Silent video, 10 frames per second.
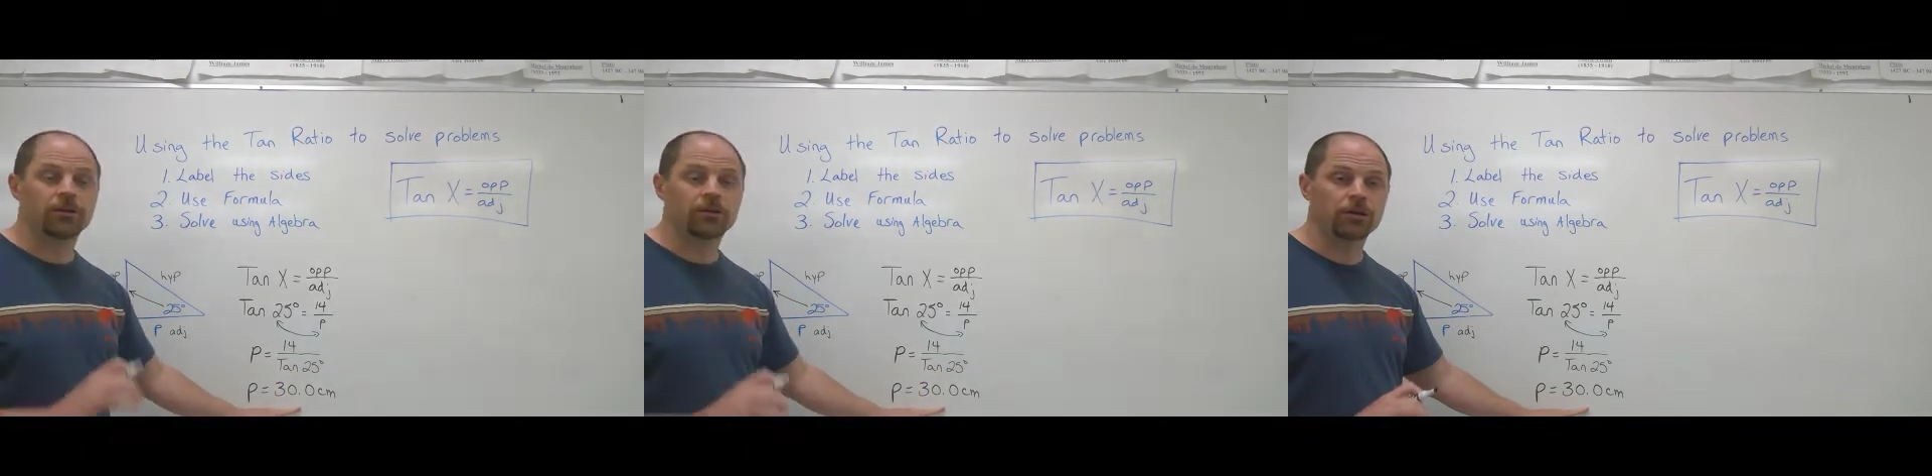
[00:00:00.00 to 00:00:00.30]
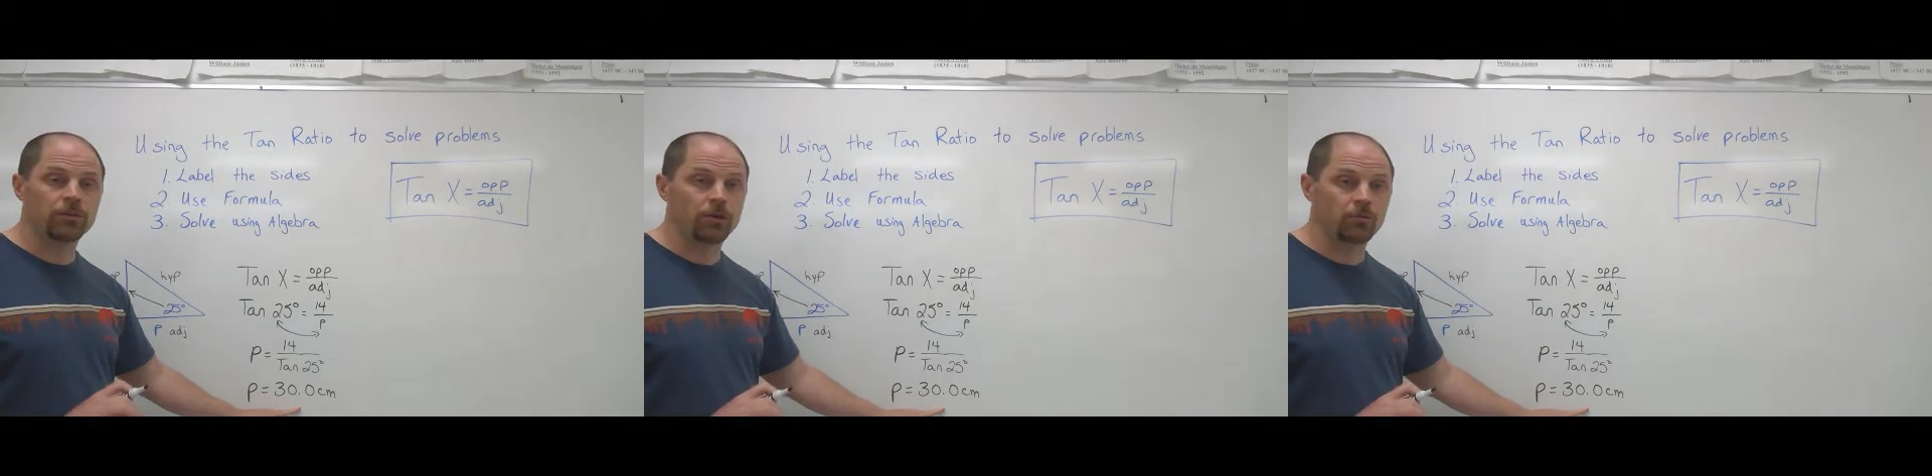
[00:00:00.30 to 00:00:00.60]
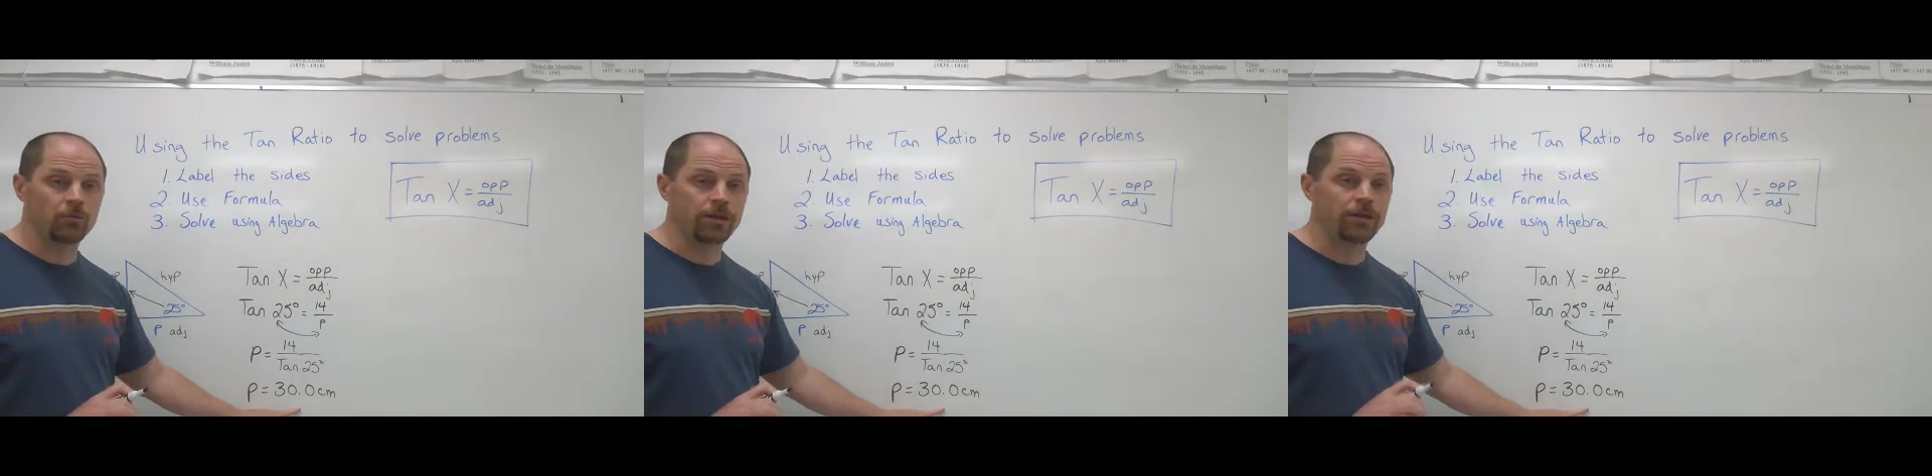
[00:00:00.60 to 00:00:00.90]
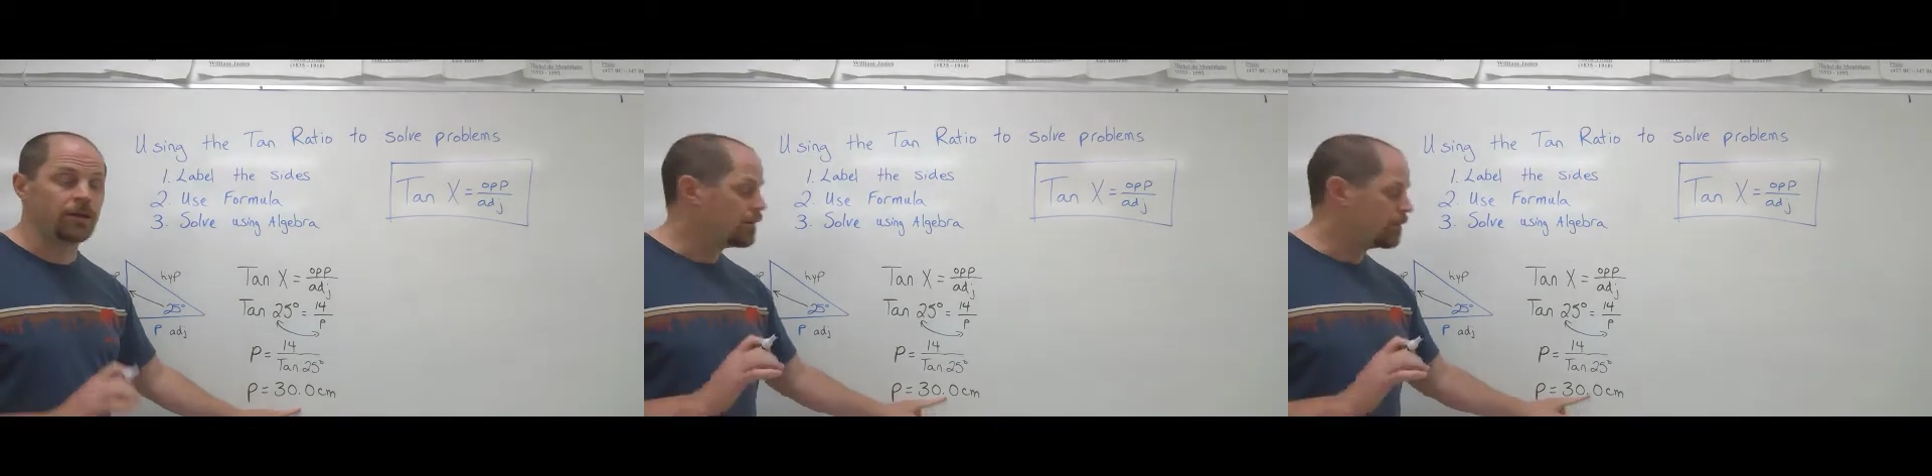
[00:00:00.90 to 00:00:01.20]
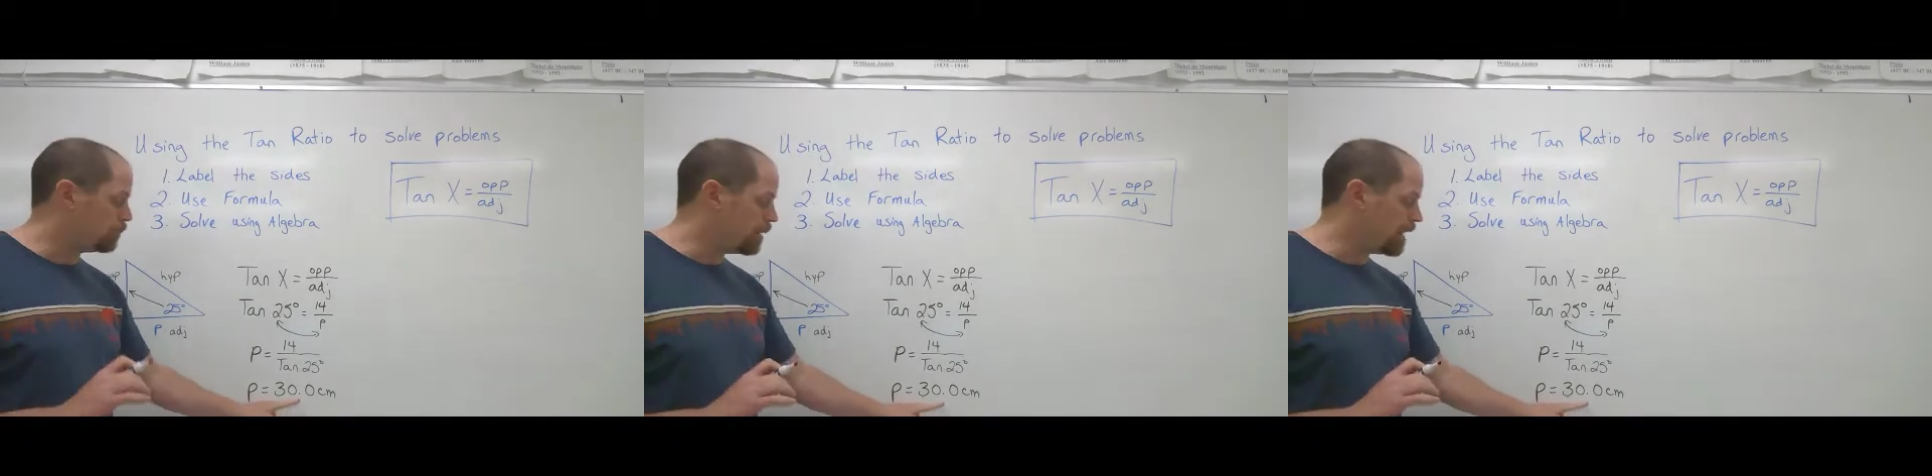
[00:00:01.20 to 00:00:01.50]
but make sure you have
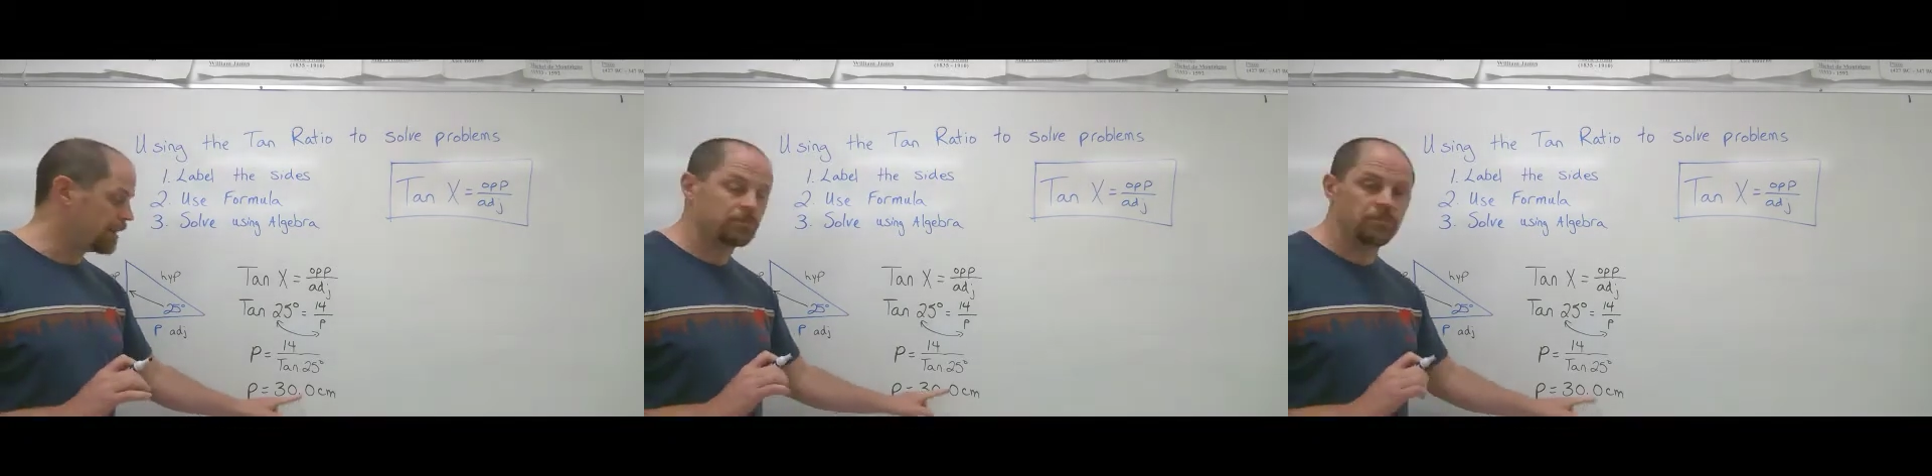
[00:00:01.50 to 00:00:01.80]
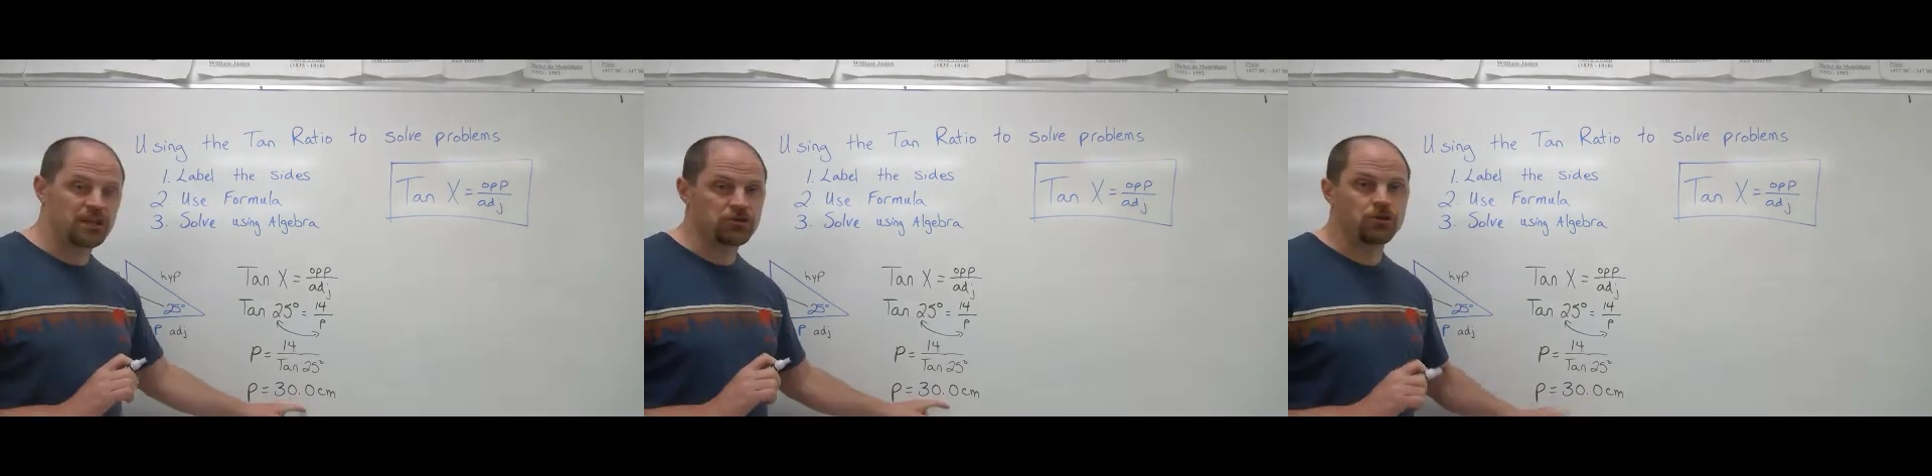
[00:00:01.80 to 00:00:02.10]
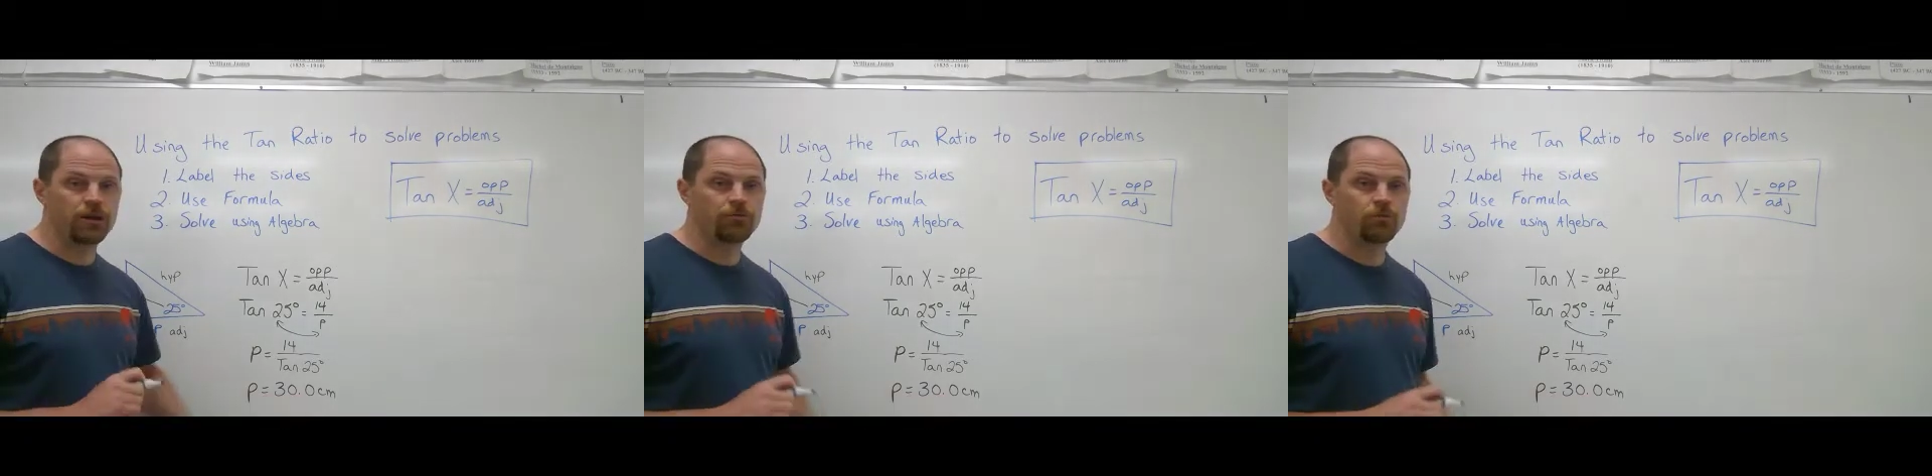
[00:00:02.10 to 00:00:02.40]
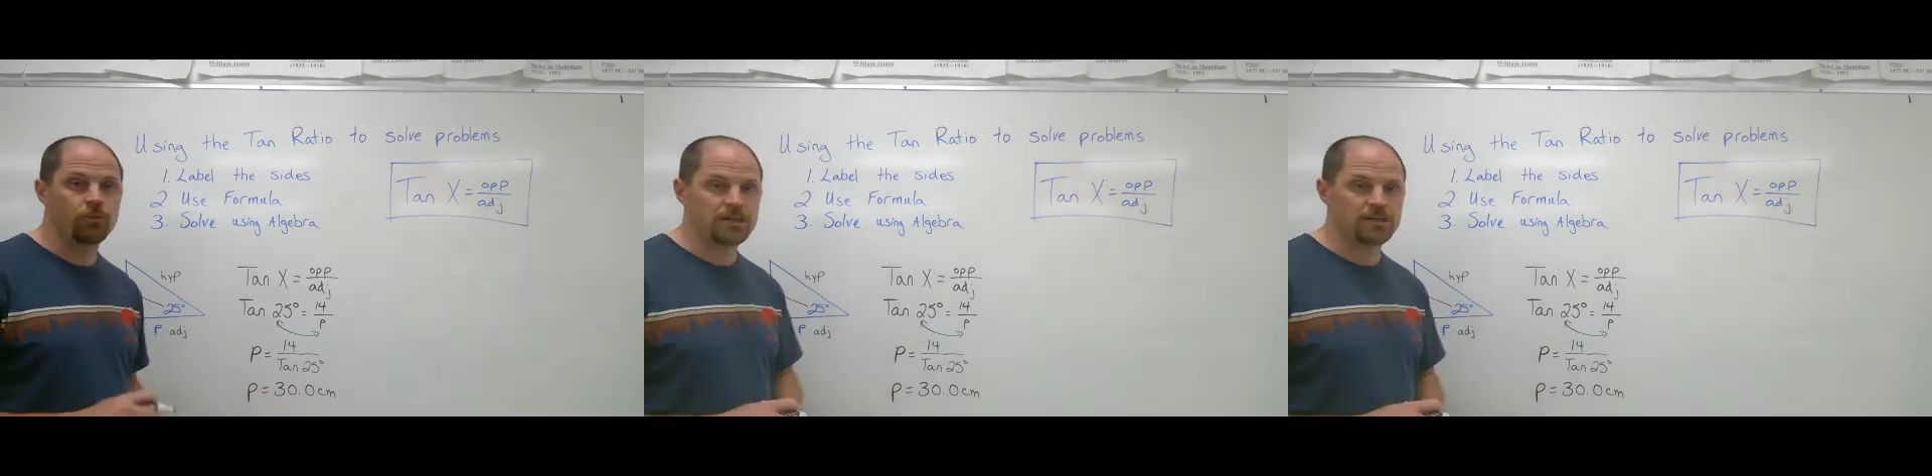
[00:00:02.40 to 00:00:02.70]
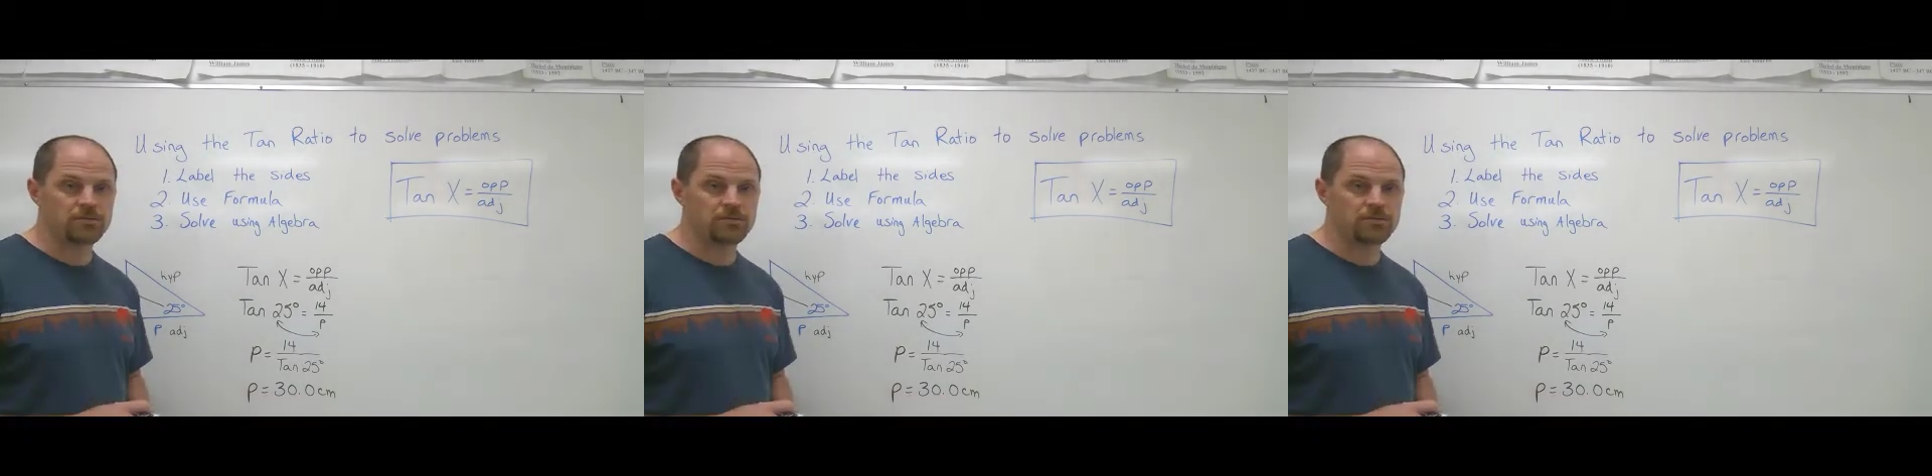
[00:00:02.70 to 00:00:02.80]
one decimal in your answer.